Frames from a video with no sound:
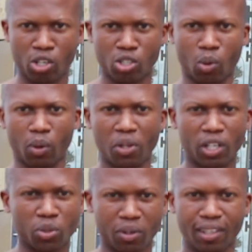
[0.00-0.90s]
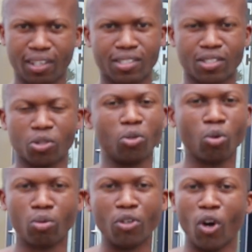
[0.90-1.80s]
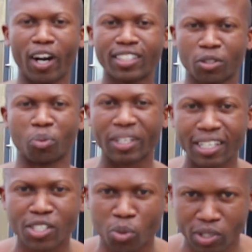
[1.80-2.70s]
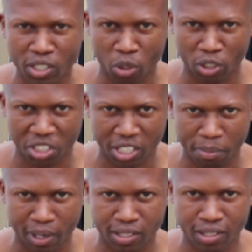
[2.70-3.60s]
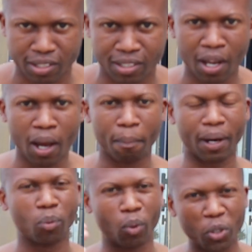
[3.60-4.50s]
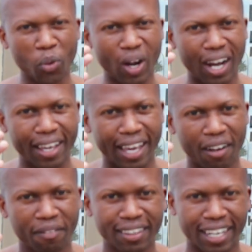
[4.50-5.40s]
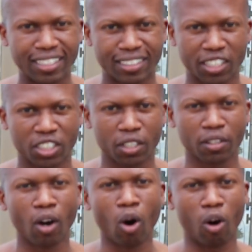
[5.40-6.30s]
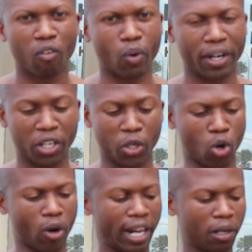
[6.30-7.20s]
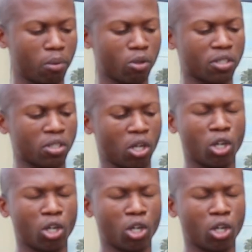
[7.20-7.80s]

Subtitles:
So when you're doing this, you're not really squeezing your chest muscles. But when you are having the intention of wanting your elbows